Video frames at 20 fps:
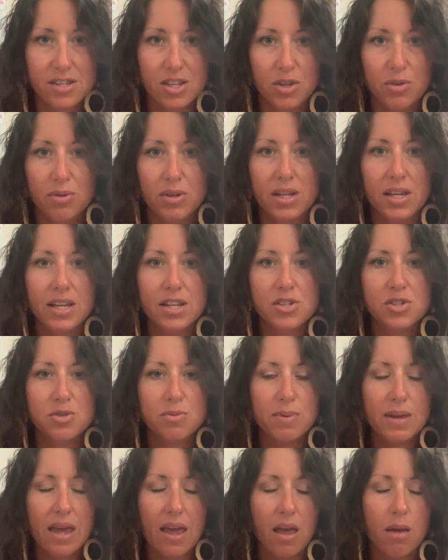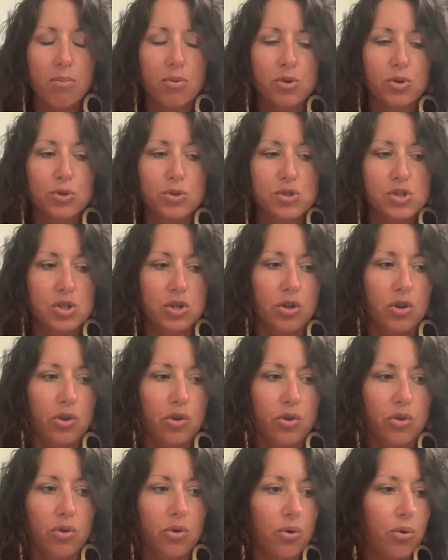You need to be able
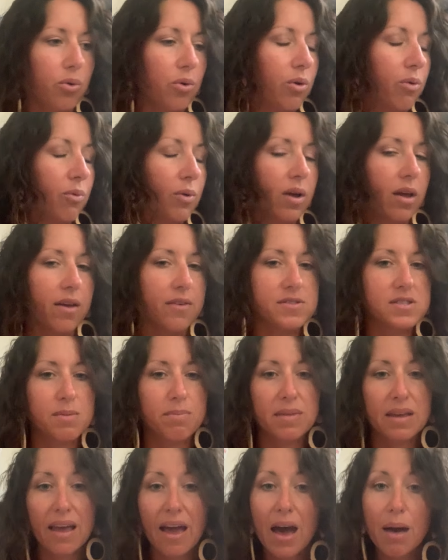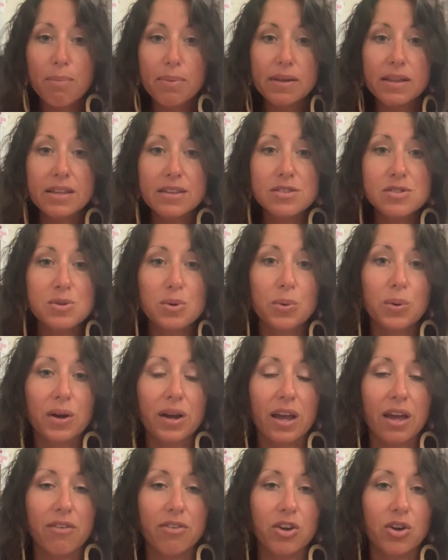to, if something happens or
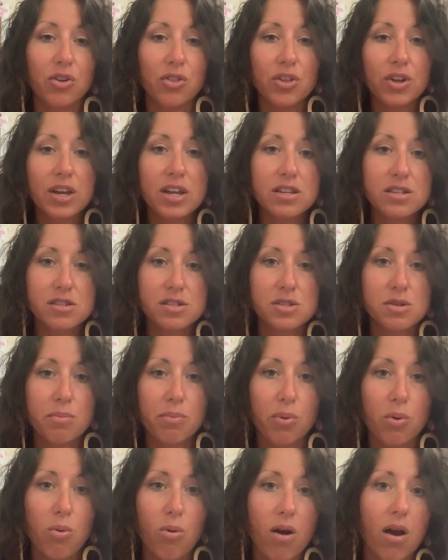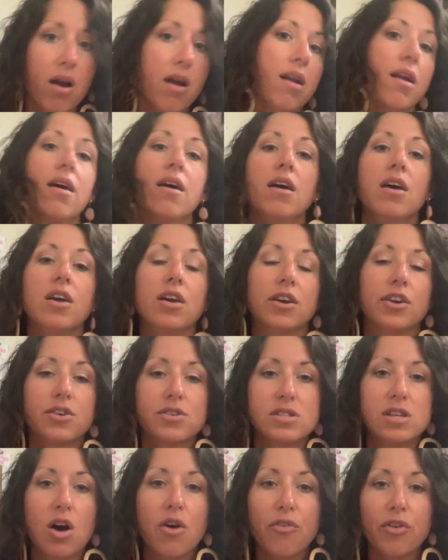if you're looking to support
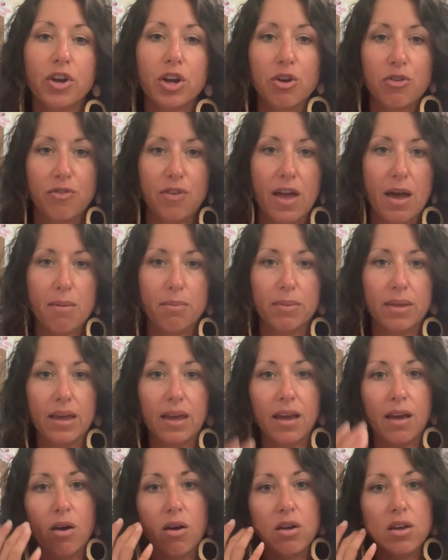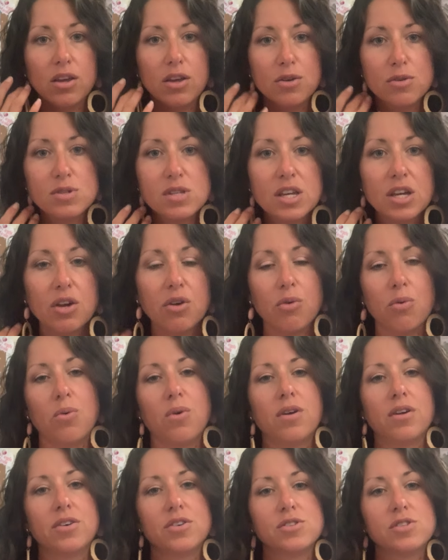yourself or your family using your
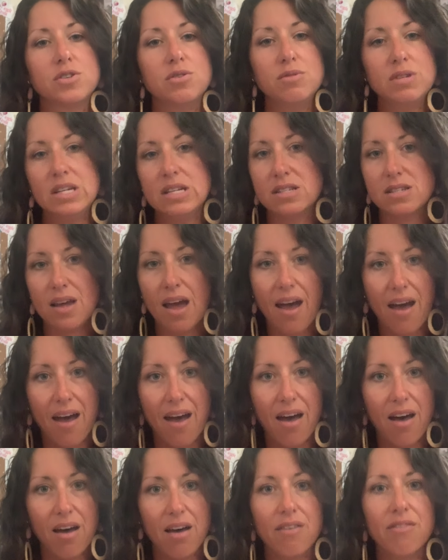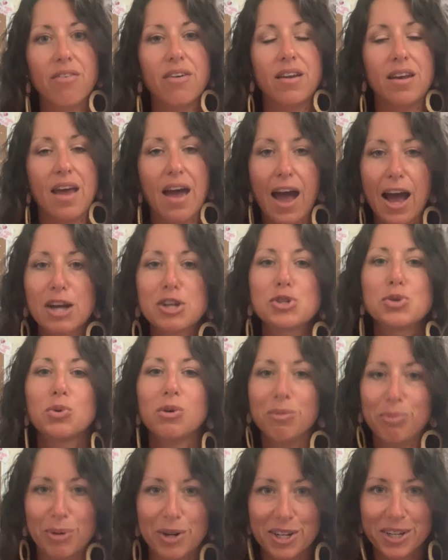oils, you need to have an actual
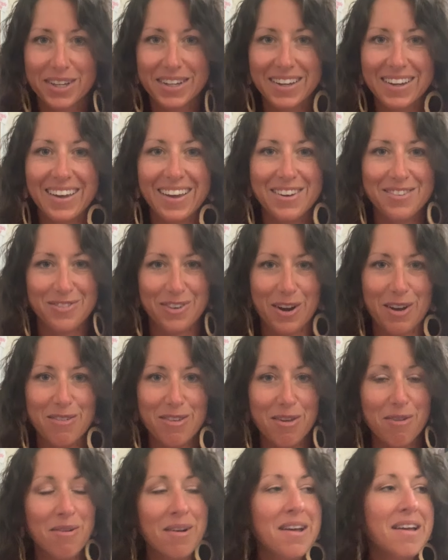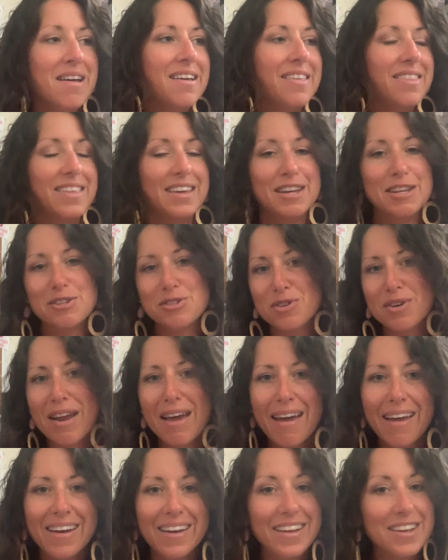book in front of you. The
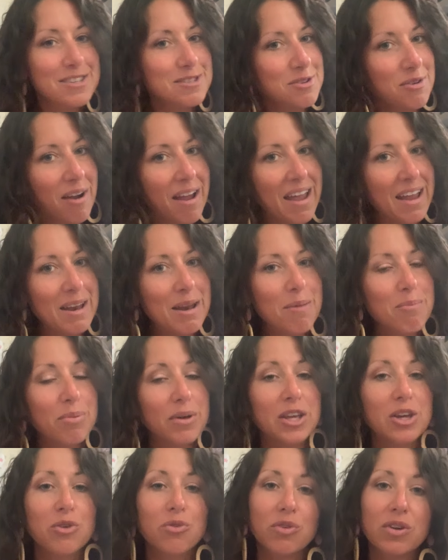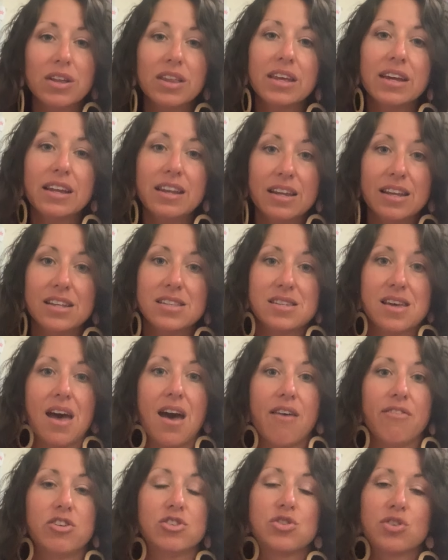internet is great, but you really need to
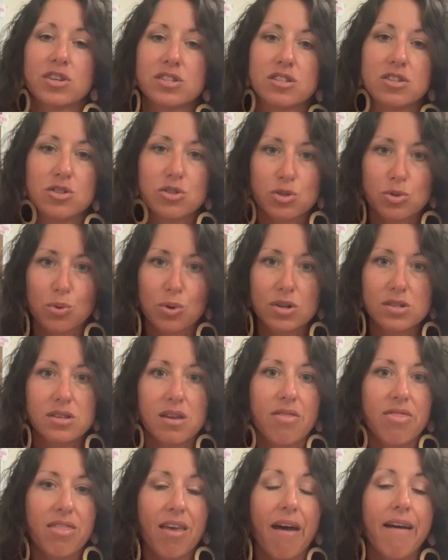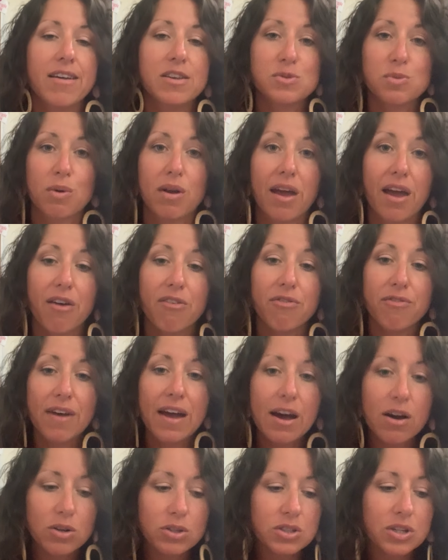have a trusted source, and that is what I have
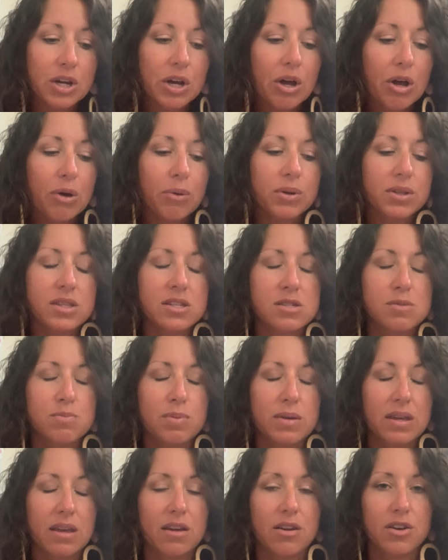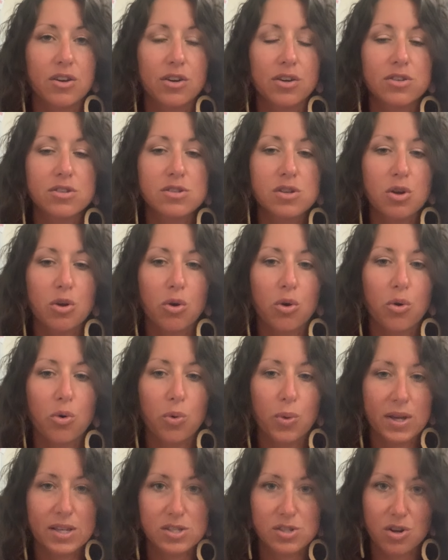found with this beginner's
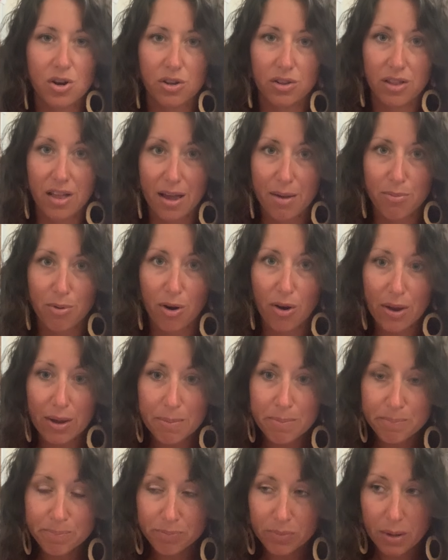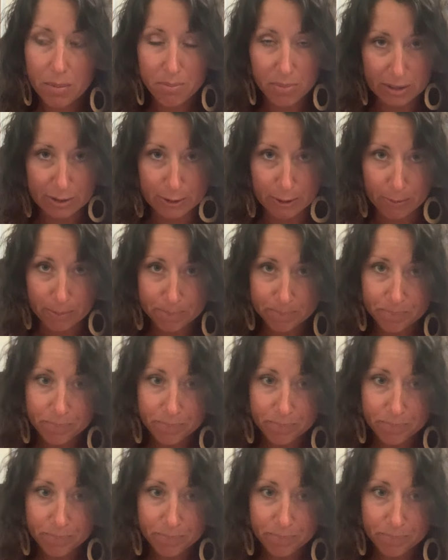quick start library bundle.